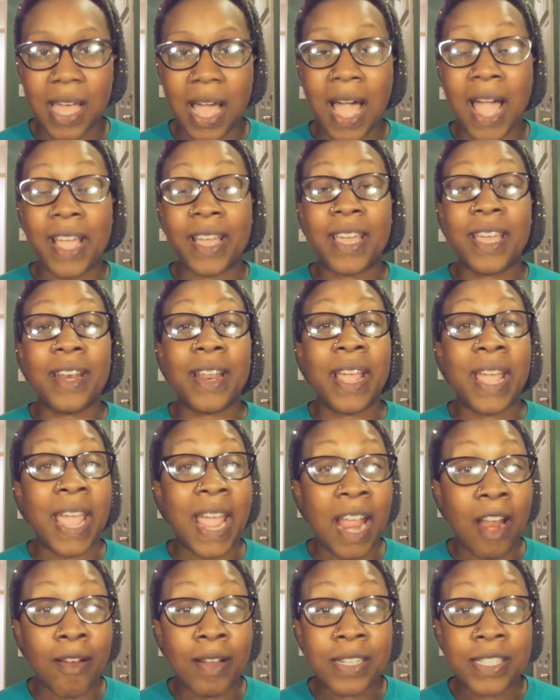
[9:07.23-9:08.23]
I can
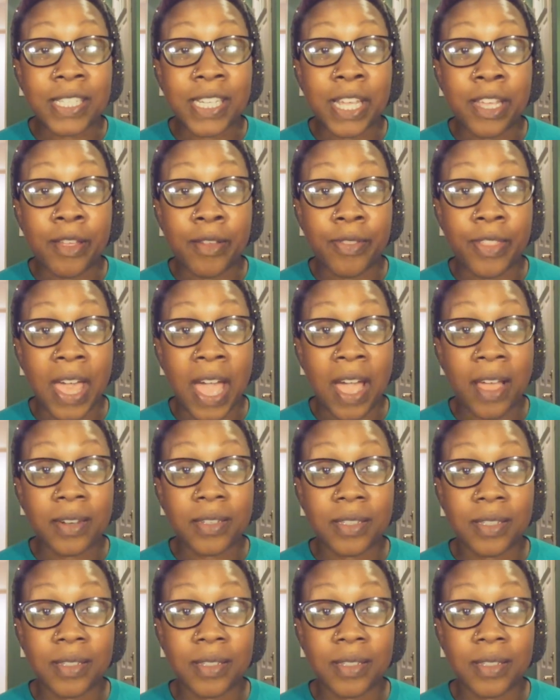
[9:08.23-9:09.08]
guarantee you that.